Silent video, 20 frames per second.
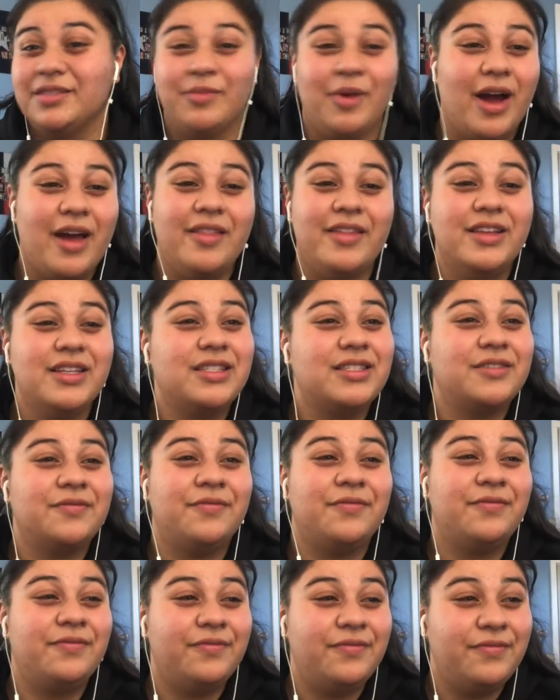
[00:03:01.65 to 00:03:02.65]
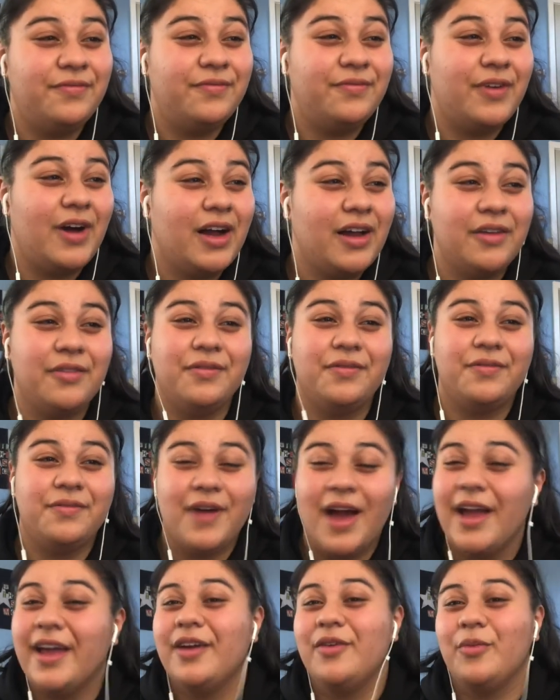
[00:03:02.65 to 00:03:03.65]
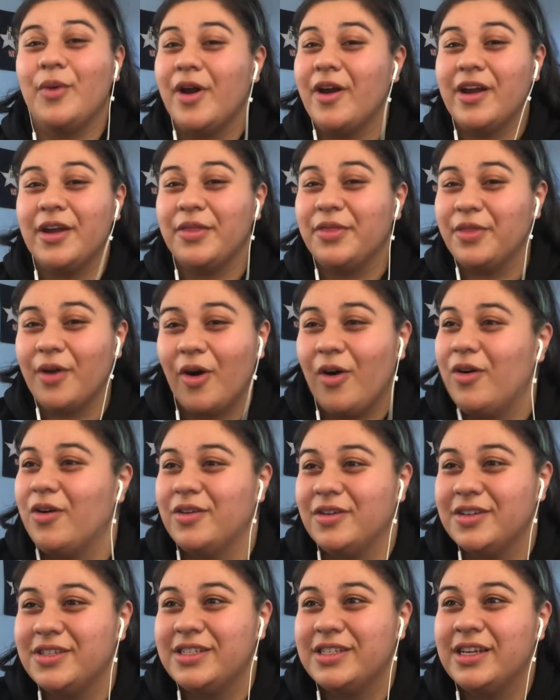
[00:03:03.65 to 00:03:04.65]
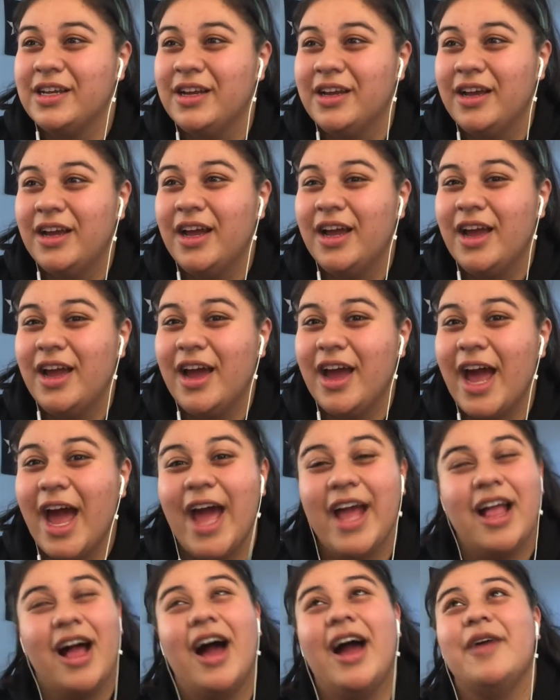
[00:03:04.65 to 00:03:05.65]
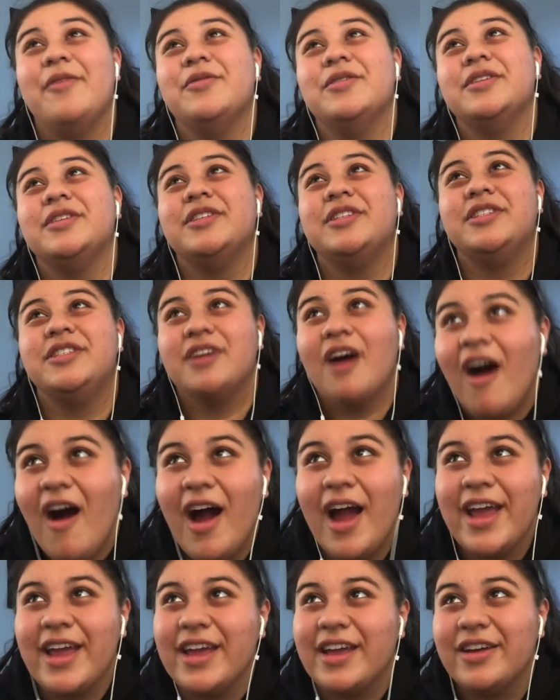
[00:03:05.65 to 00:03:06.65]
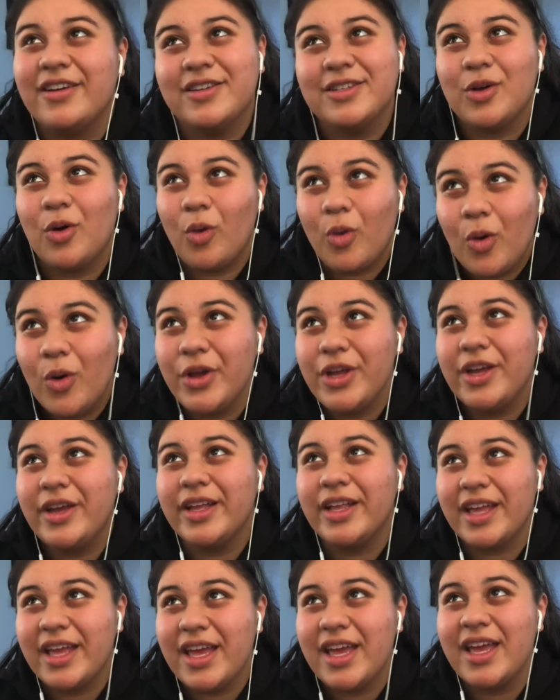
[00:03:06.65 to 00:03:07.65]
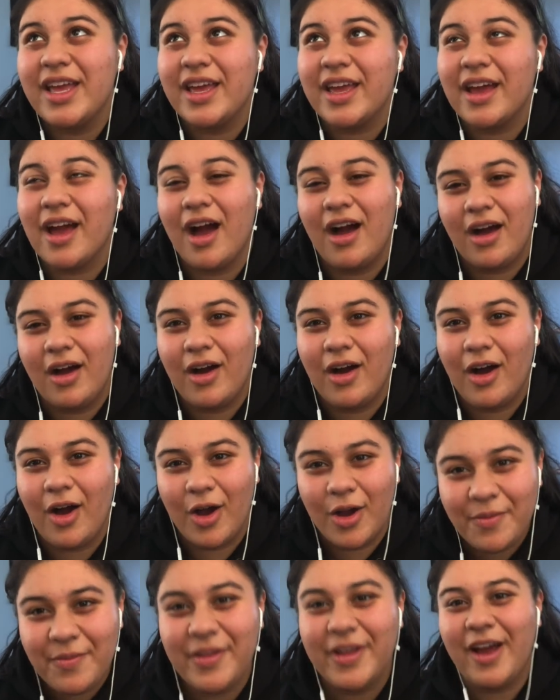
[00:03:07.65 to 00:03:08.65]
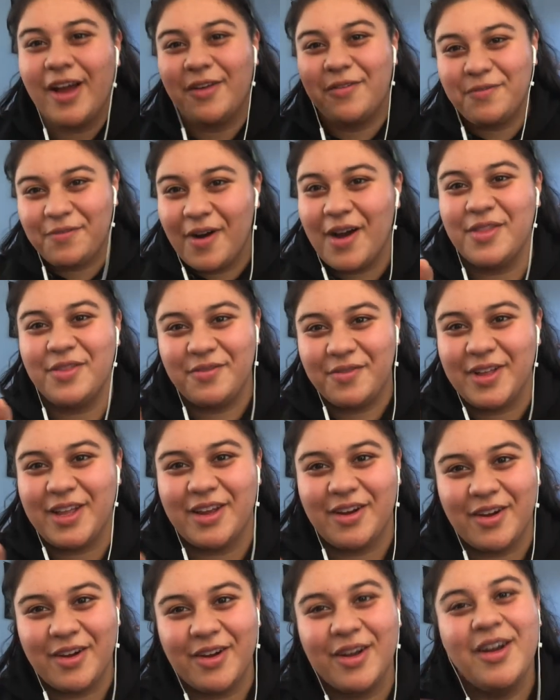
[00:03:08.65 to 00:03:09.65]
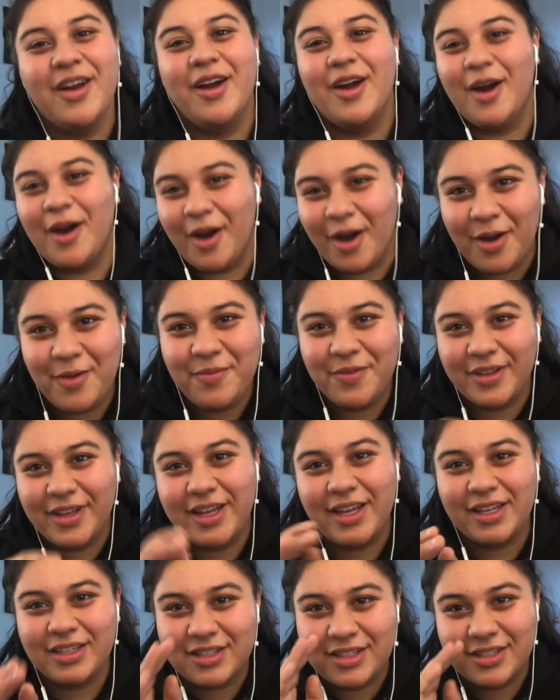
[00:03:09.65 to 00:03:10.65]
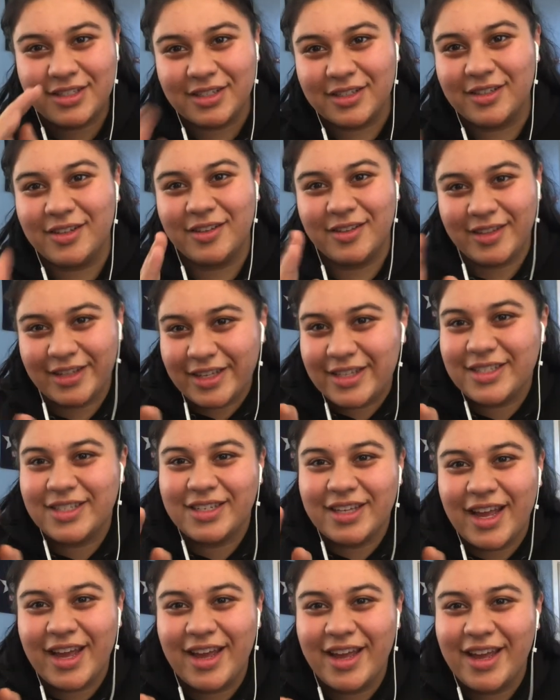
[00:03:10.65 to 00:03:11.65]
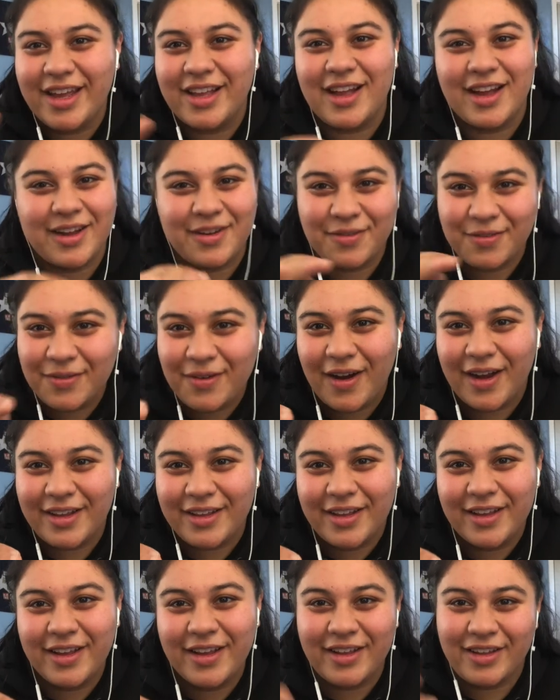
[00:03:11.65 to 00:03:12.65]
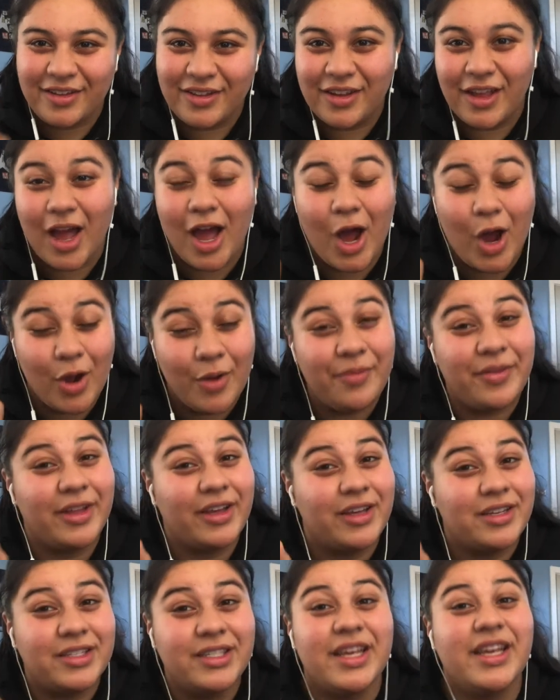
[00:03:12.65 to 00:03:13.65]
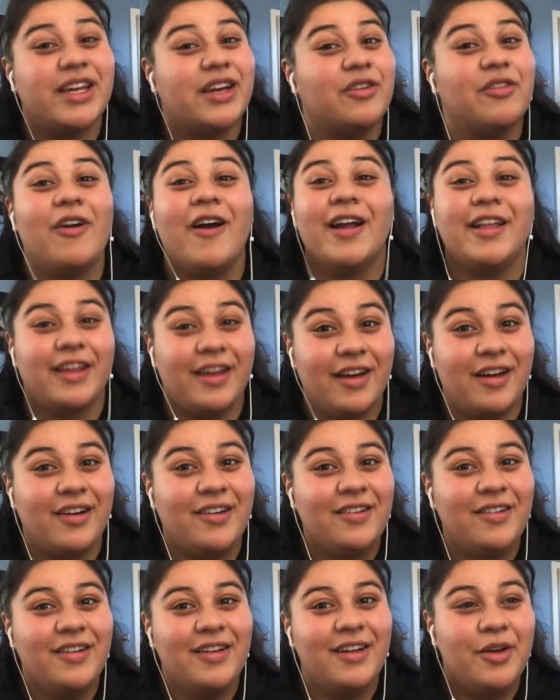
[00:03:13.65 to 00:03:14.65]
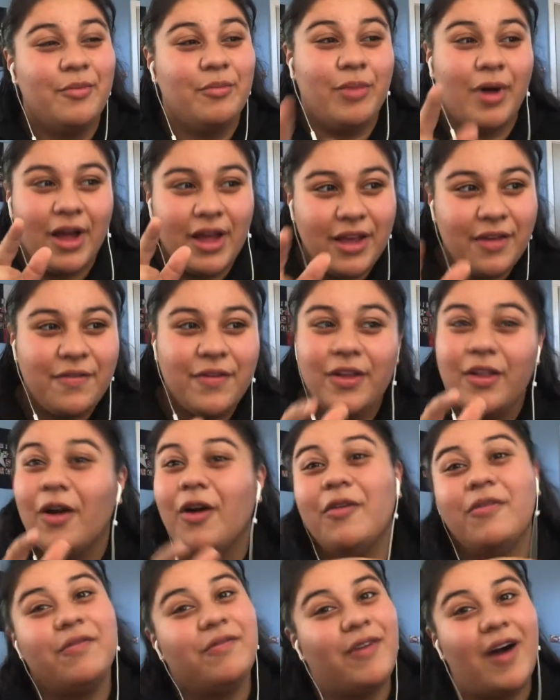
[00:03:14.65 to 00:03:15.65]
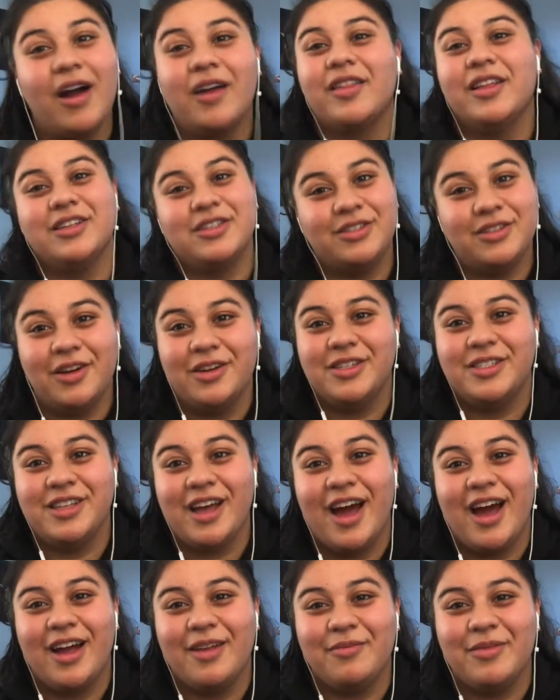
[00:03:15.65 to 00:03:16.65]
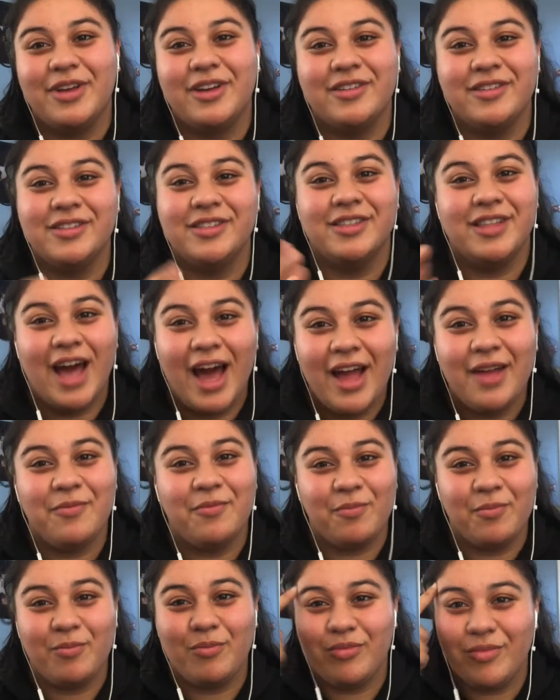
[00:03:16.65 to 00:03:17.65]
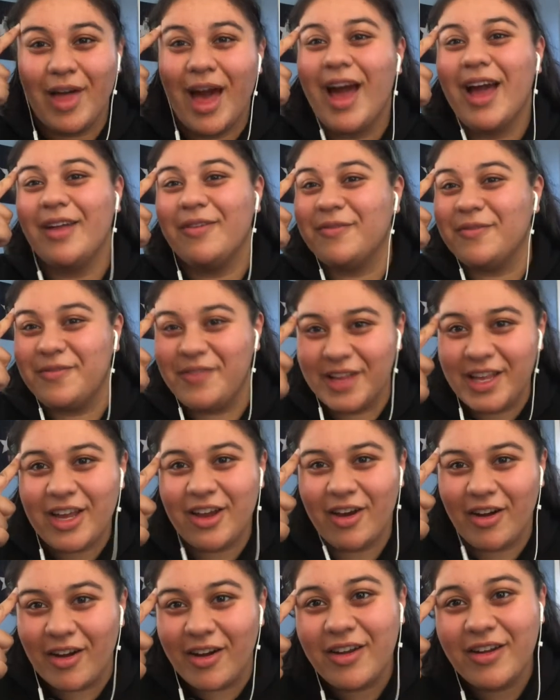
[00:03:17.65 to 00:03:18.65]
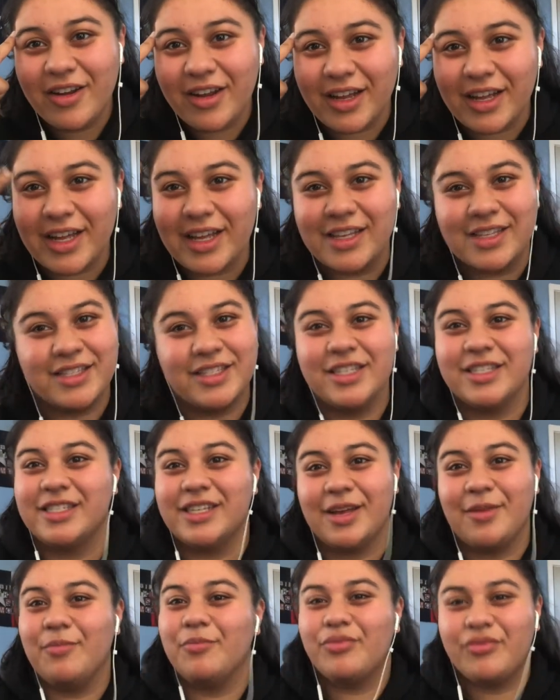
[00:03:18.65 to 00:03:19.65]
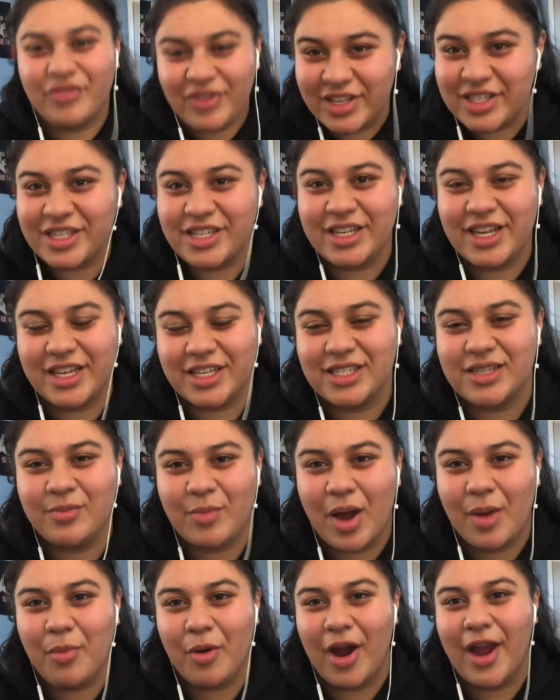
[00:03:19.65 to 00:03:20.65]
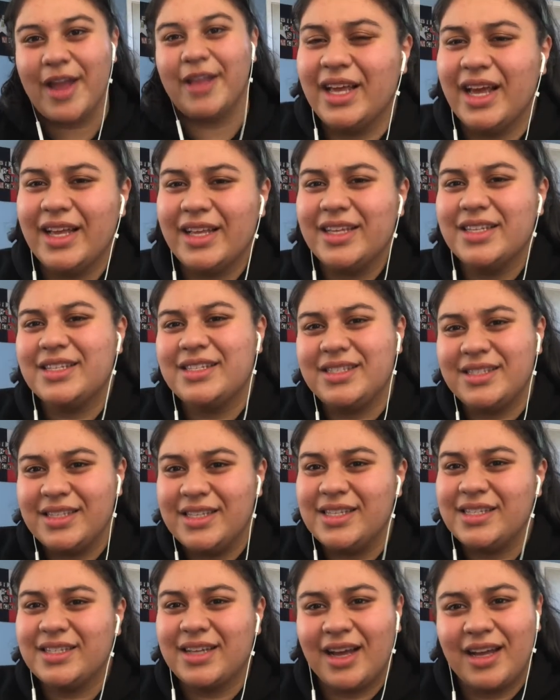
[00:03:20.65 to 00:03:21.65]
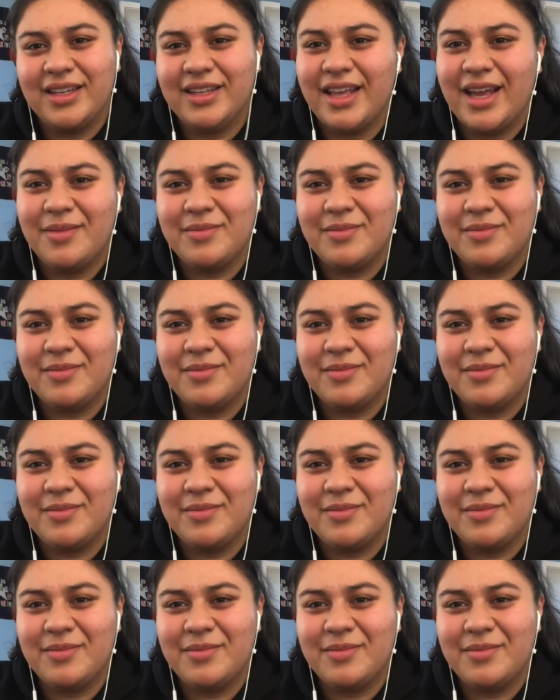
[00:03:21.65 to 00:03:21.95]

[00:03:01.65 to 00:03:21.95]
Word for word: by this fucking wearing thongs, and I was dying because all you could hear. Hopefully, I can find the video. Hopefully, it's still on the internet and I can find it, and hopefully, you're seeing it right now. But if you're not, fuck, that's so sad because that that video is just imprinted into my brain. And it's this cunt named